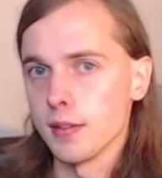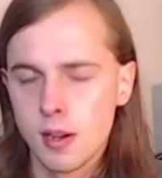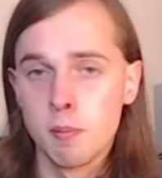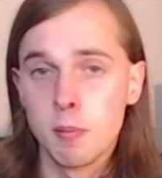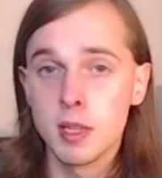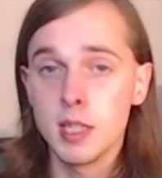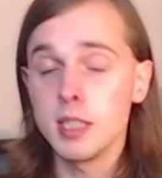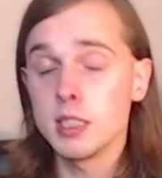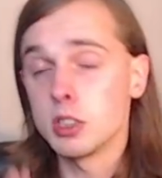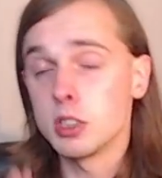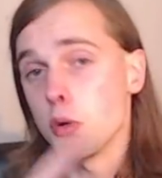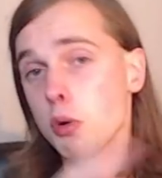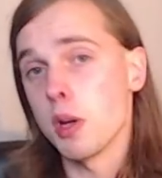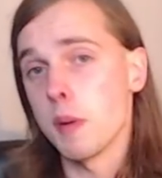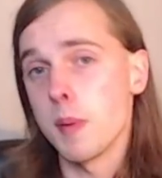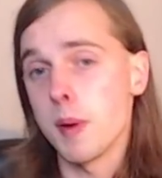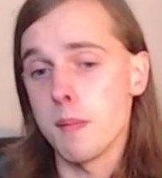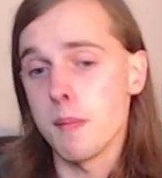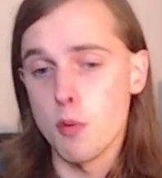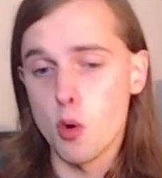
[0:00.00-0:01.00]
But let's talk a
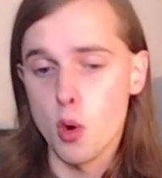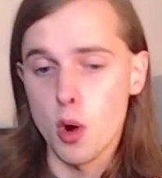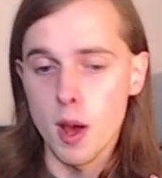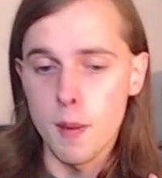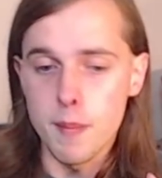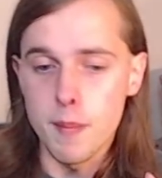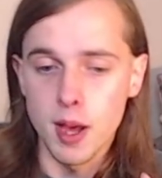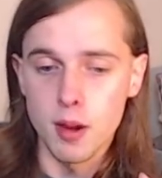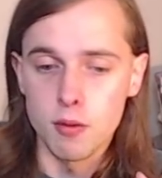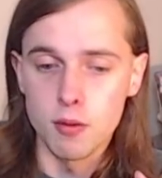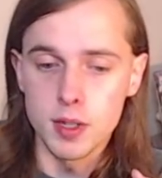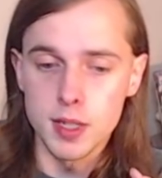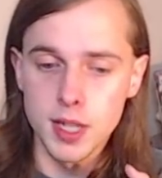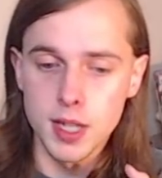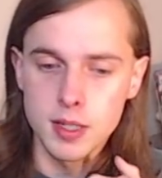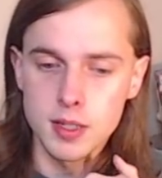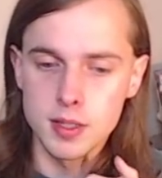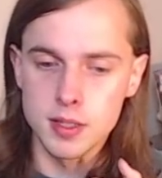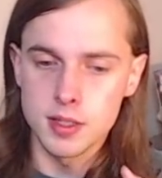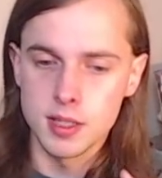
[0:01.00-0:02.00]
bit more about
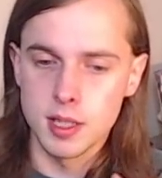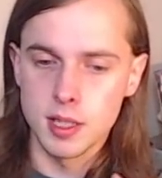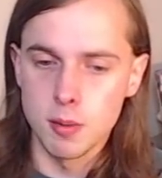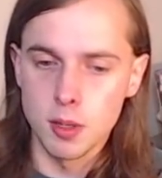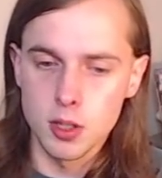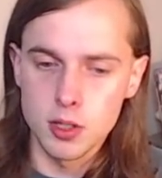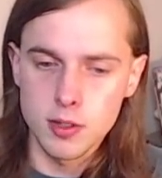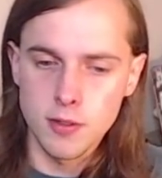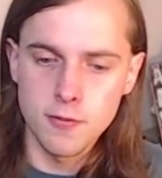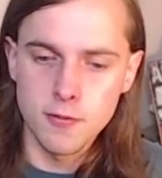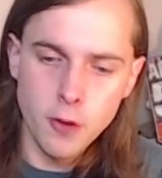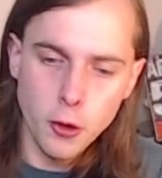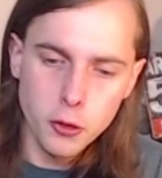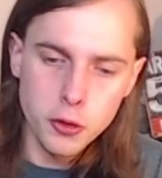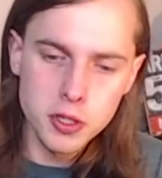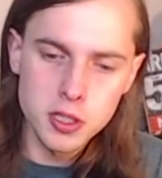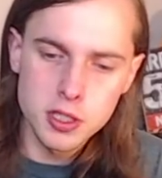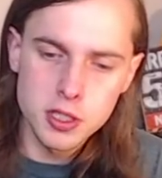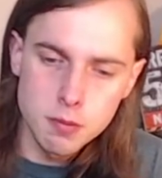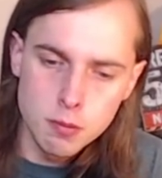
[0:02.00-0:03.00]
redundancy because I've
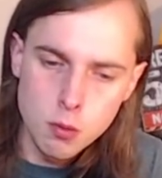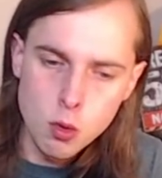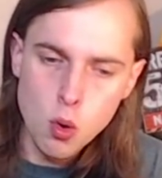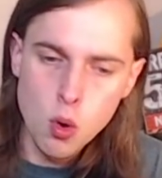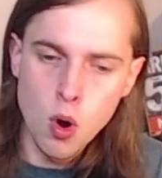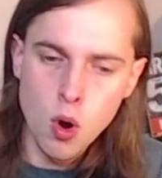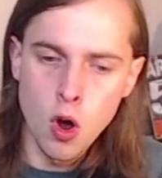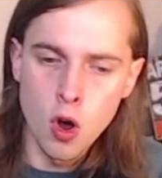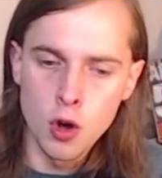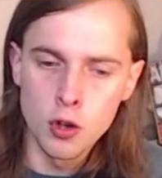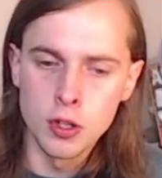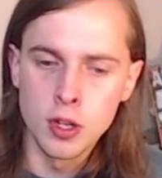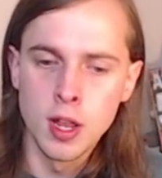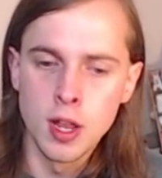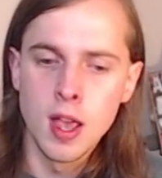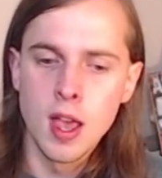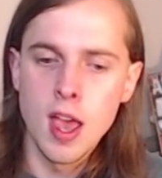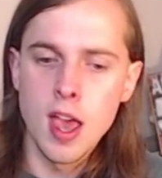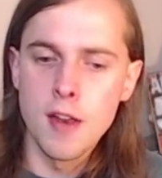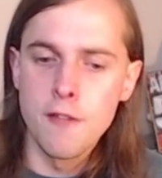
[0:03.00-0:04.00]
focused more on
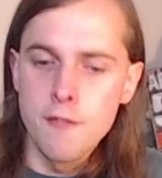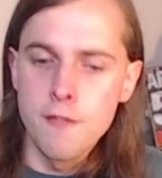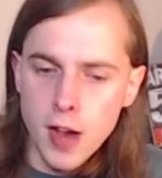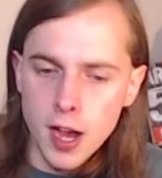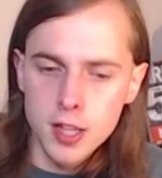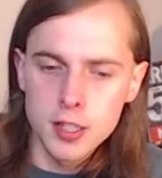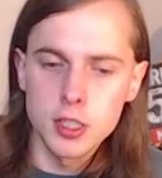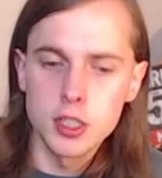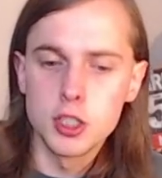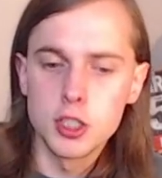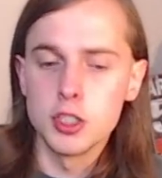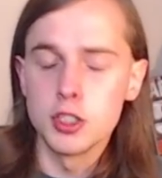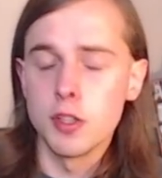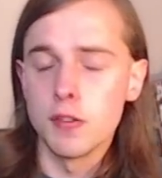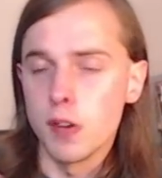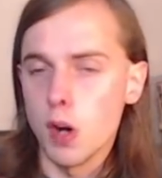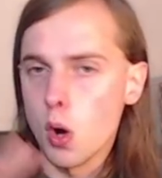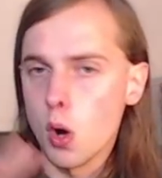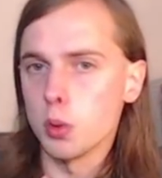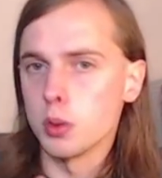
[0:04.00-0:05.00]
advantages of
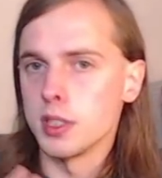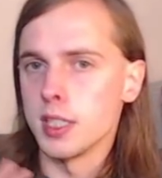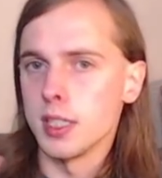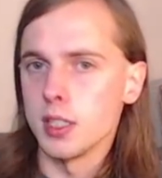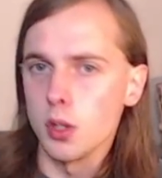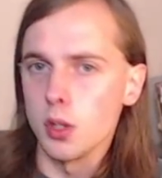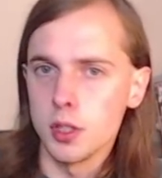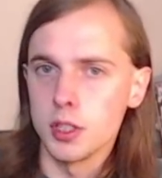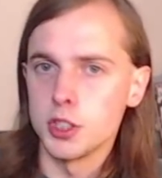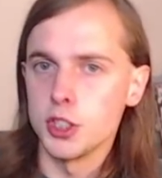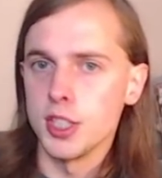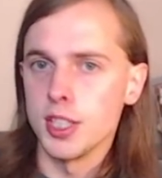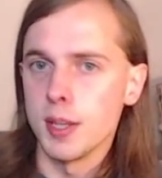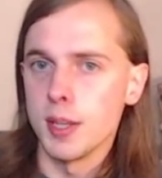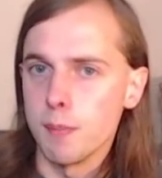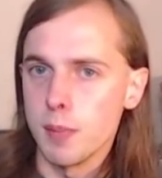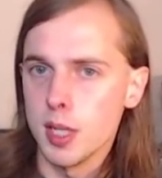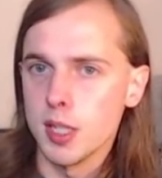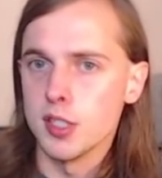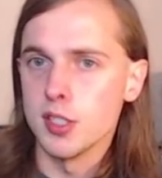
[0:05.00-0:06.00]
old technology
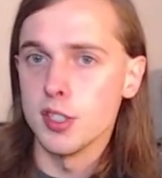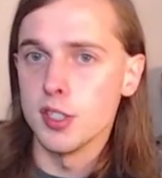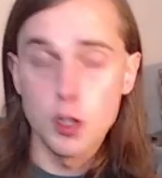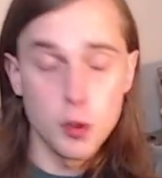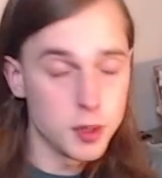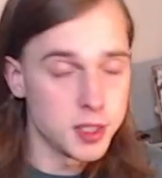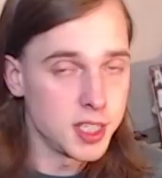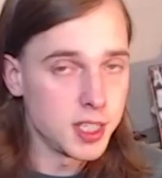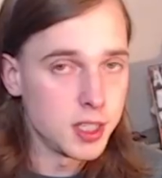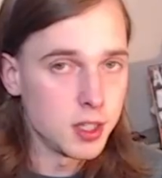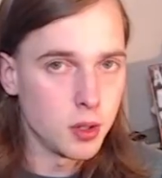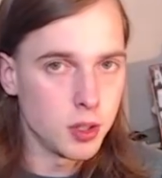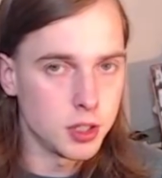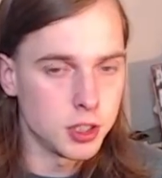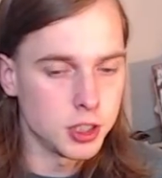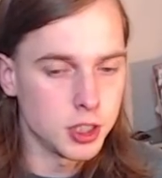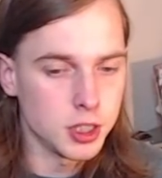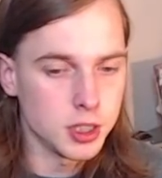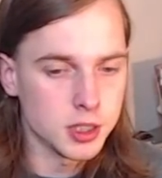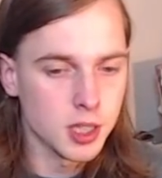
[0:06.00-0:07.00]
compared to newer
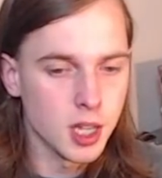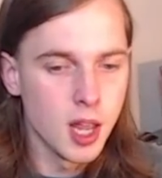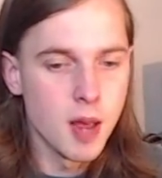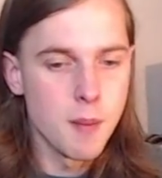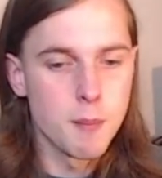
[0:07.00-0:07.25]
technologies.